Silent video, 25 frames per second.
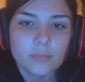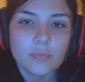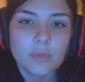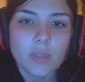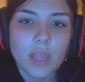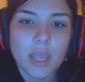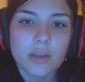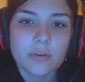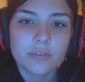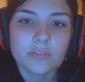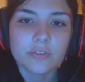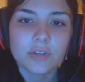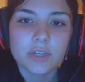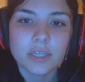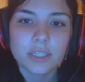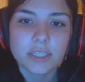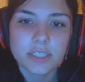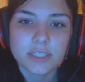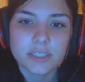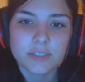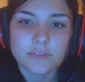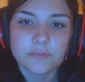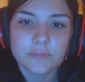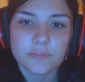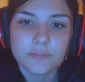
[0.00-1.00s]
However, it
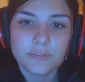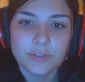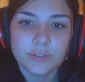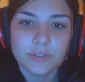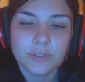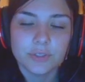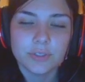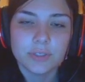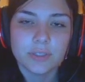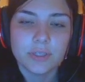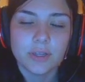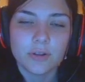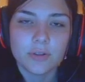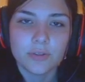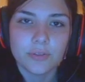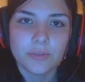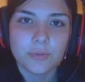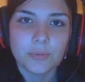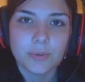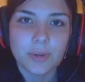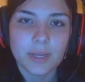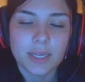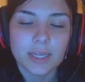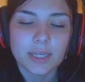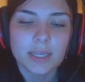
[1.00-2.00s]
doesn't fill all the
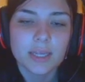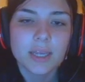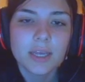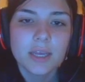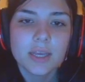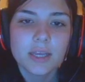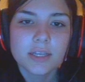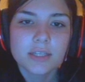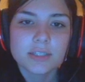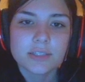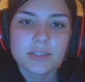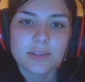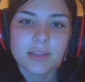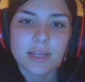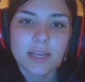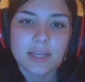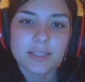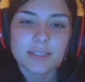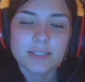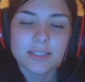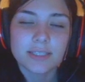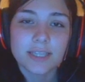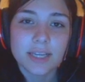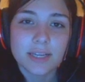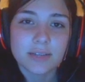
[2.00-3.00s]
way, so that
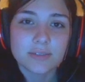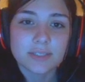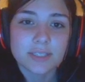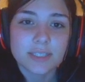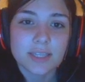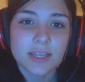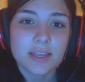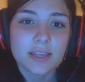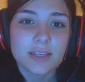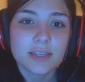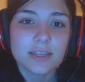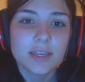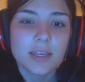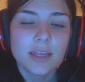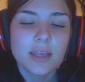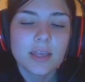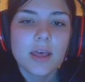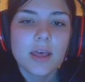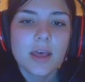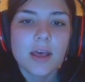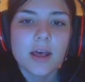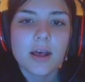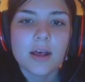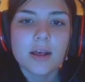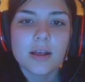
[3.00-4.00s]
is a downside.
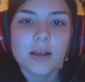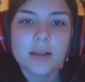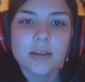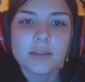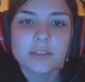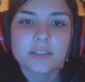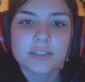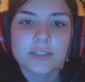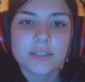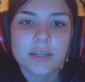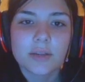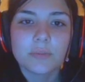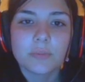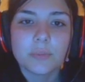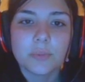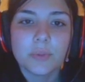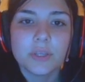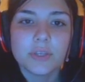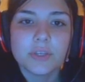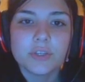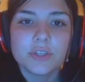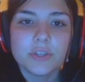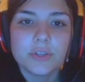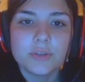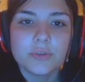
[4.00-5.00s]
So now what we
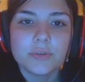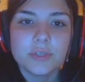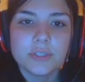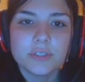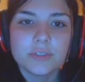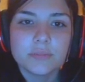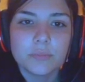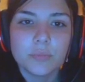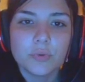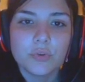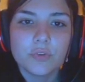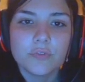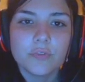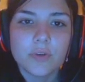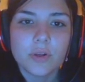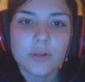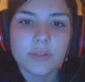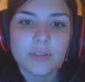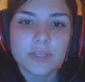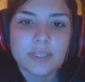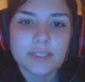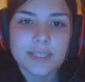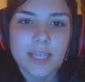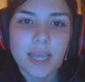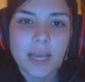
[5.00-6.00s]
can do is move all
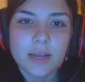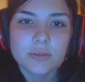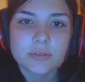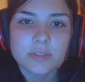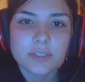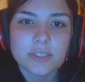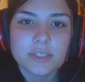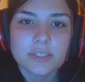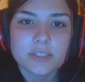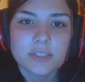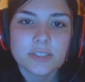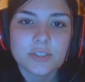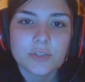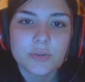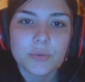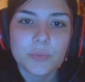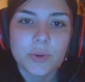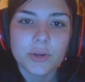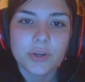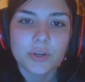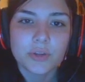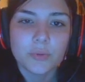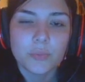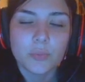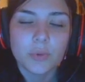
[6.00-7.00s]
these houses to where
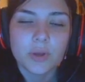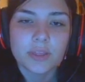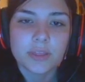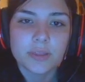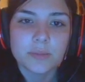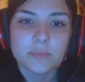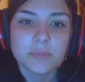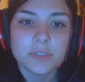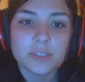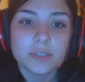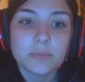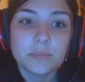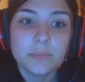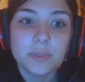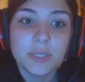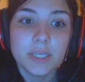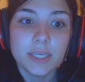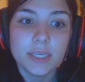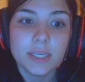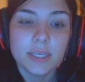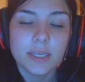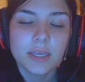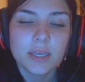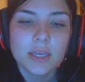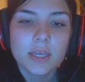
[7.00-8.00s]
you want them to be.
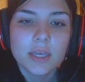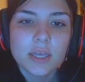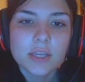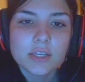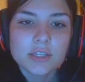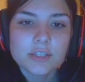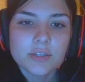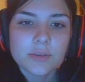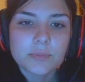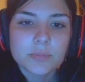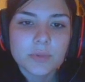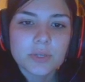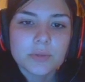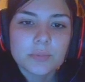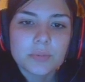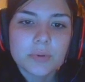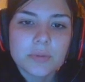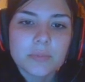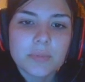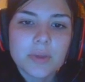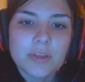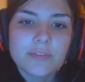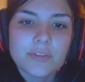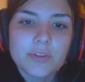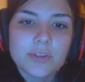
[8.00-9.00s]
So I'm going to put
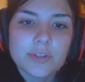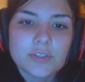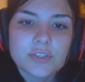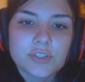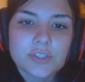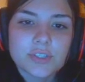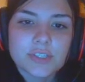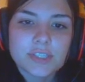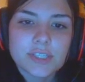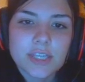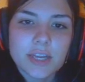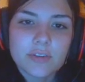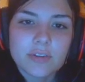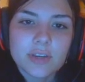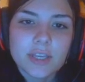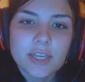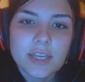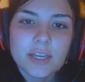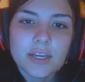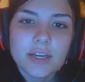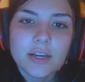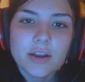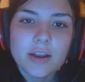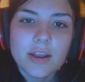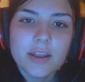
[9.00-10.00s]
my villagers down
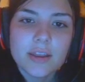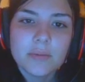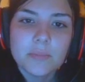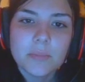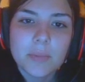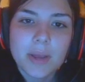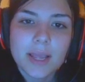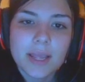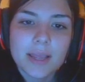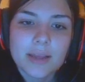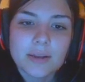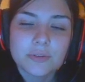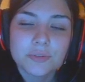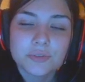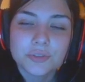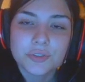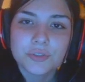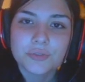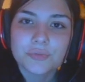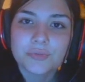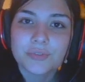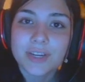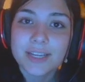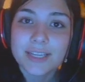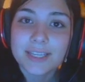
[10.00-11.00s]
here and my house
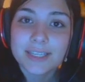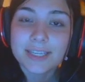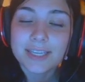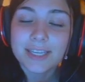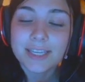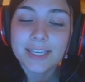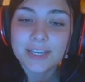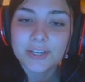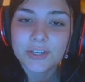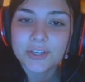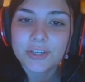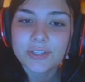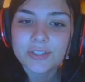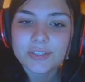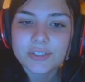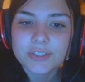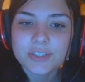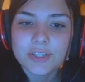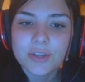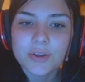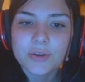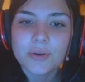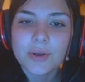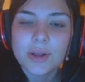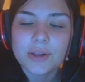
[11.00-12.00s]
right here.
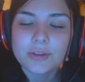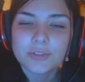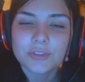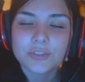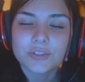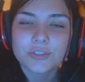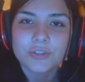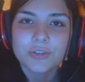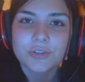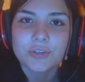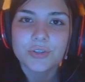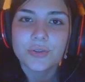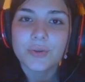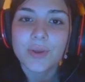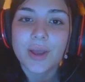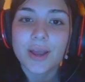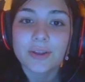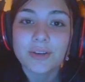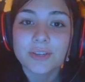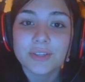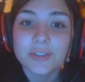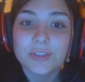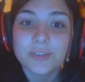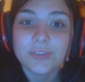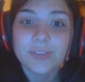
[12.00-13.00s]
So I'll just show you how
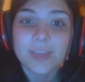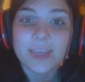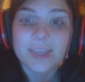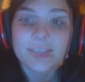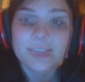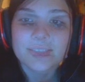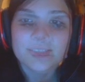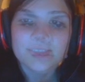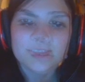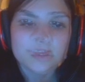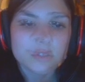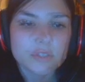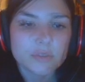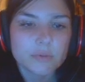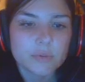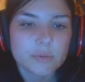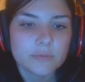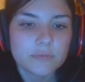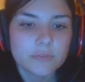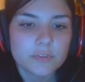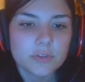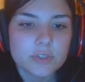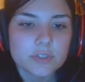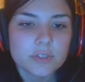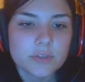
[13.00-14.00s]
to do that. So what I'm
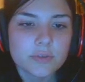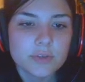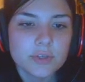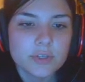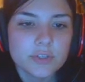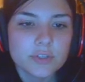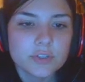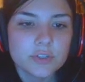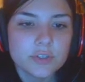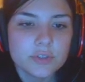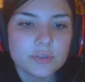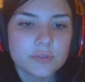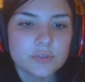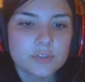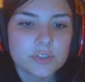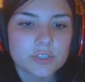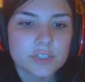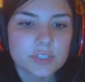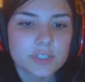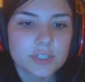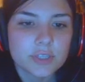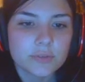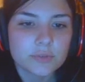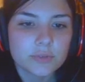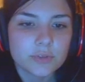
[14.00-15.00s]
first going to do is
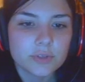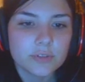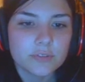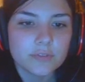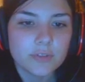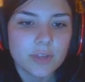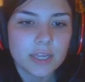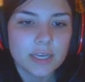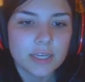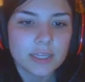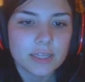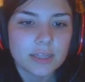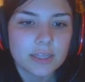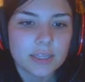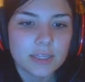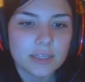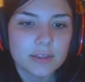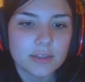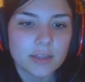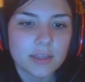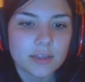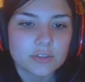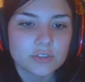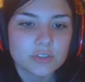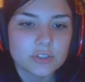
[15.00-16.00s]
just get rid of anything
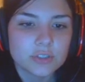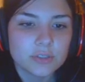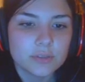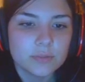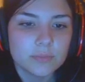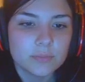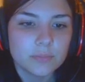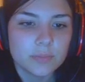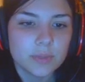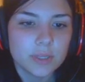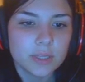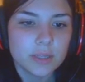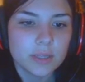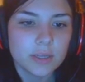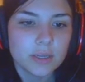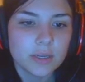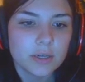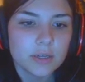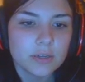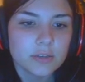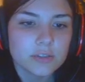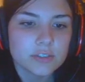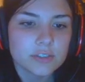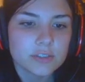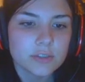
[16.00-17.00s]
that shouldn't be
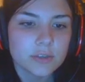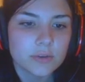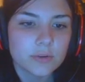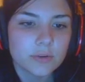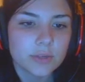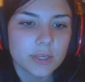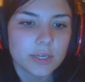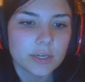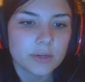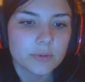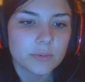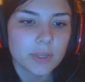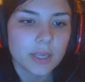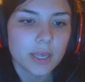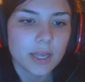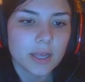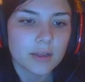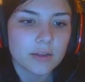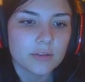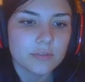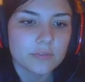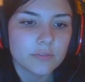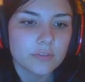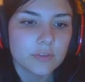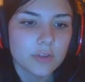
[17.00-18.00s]
there. So here we
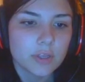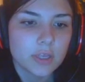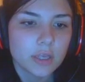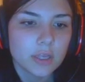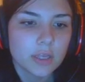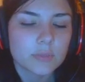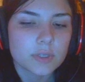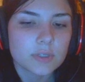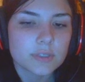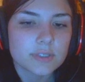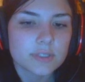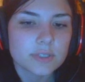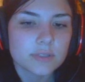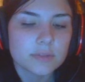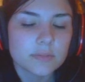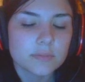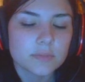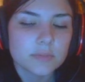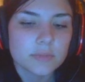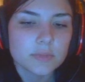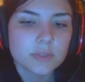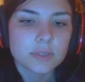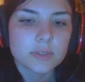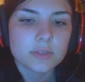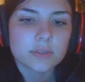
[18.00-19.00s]
have
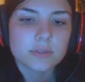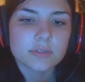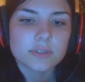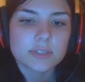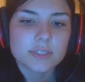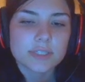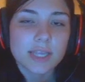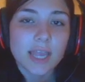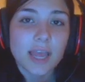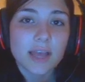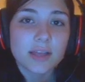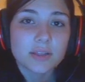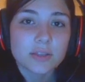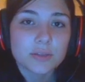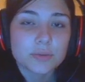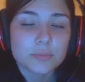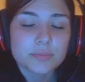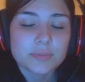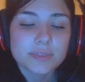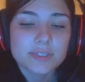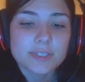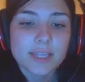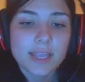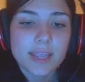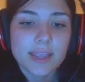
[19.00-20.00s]
some
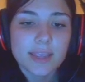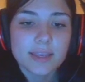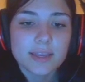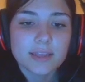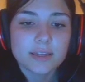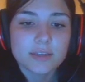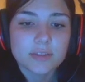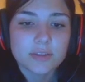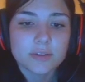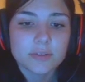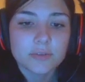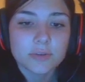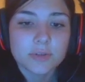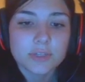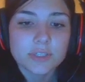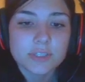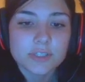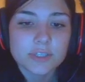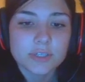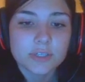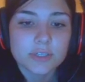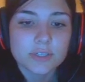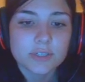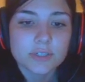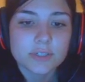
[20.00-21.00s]
scallops and
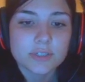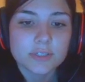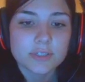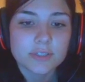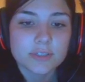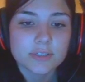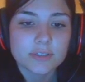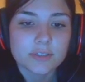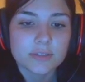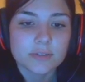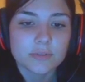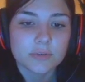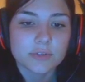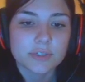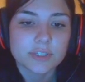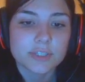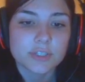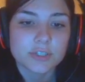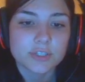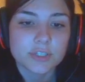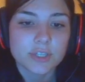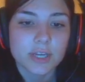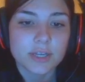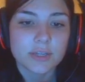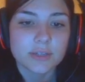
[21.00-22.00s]
oysters, oyster
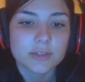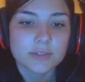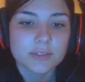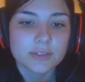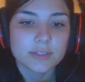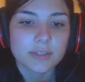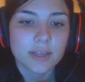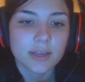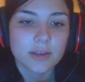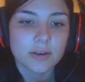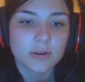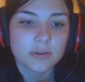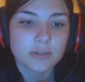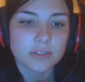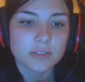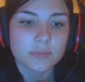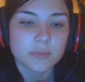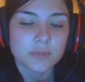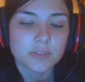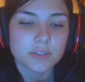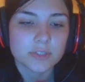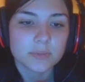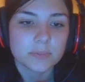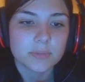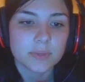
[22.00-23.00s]
shells that aren't
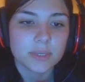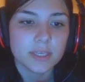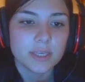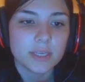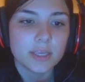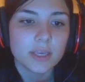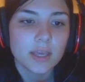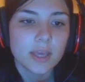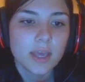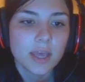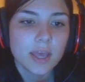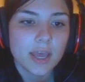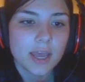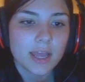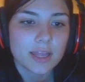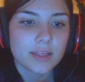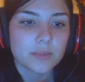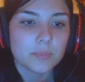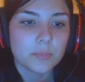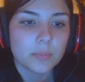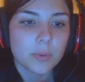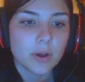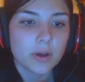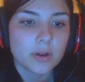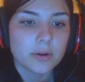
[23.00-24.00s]
supposed to be at the
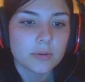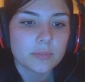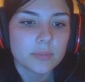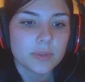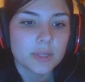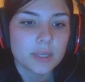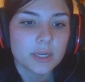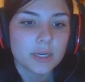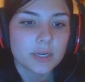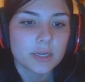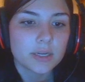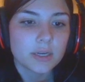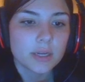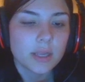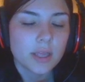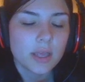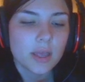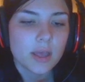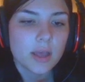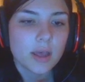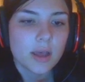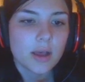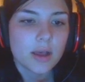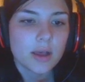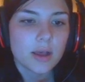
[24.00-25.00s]
bottom there.
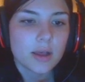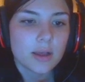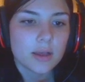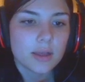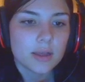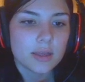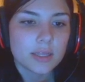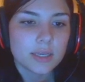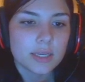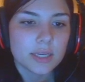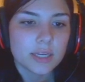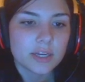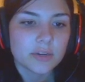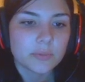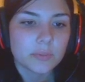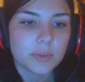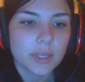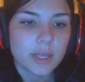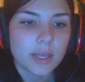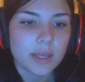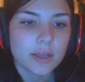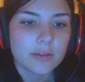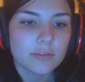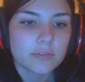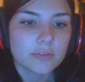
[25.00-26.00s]
And here we
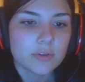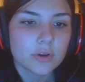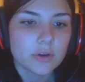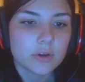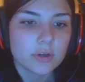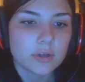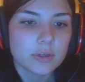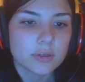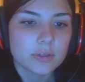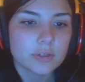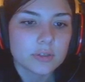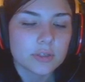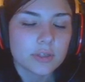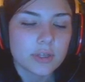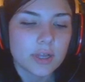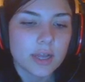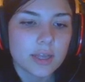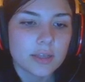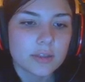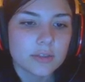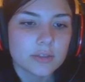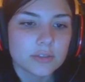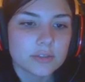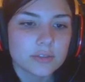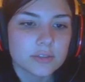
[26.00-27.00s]
have our
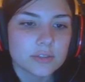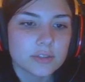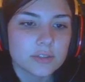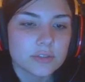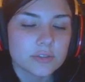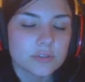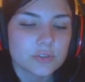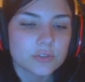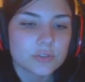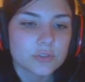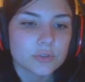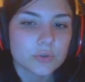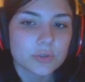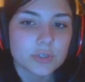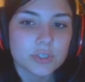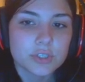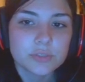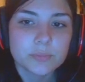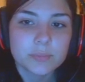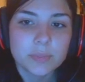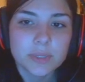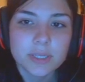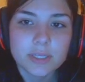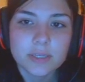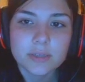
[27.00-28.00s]
island storage
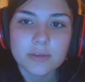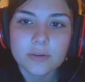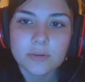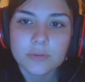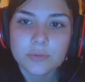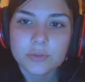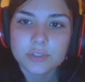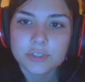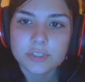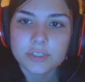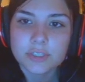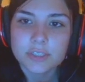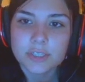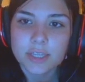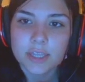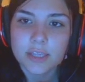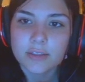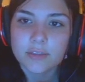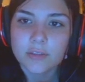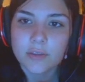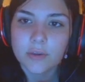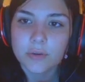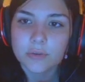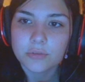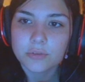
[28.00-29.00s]
bin, which is
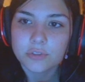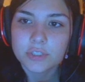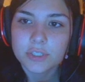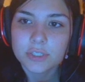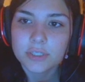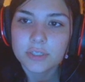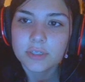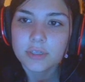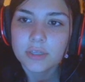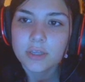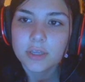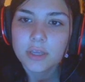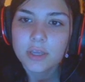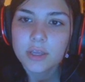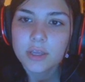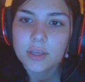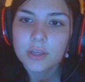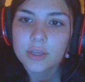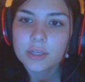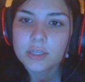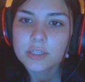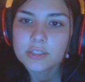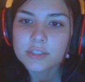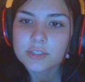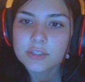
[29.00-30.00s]
in the ocean.
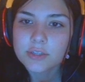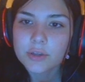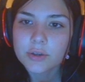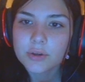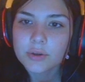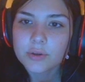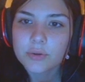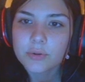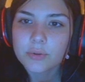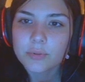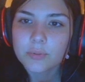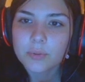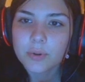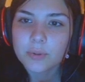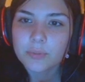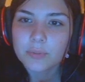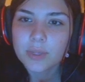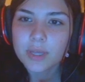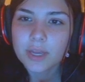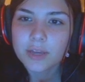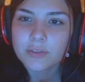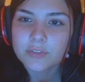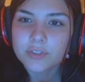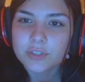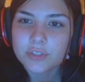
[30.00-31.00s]
So what we
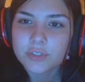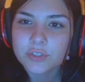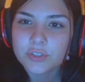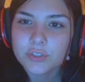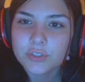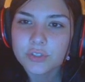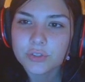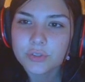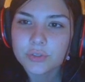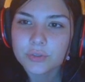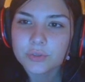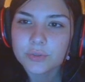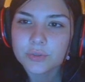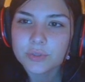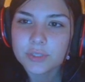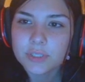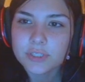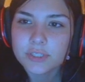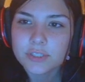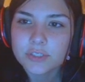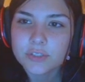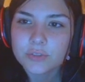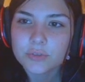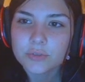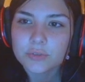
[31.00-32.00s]
have to do
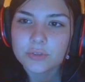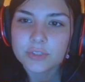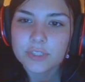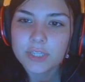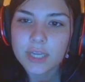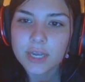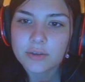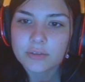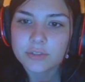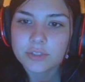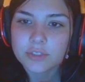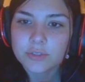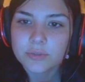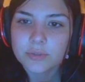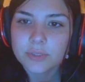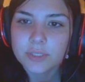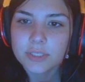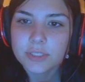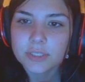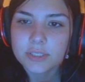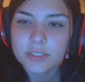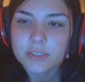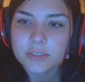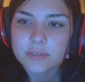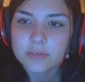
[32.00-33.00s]
is scroll down to
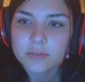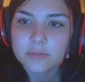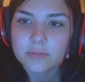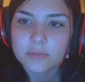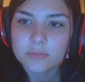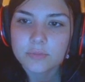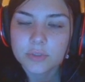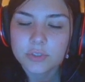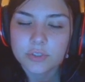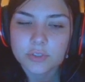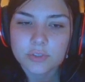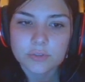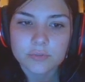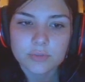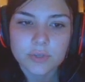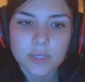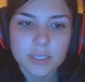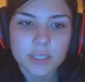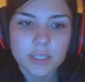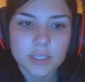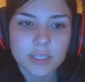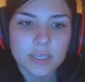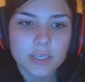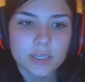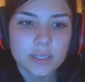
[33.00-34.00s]
it, which is
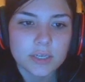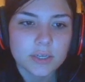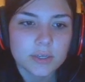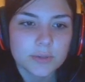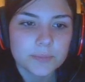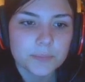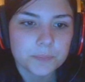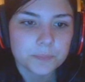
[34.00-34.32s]
right here.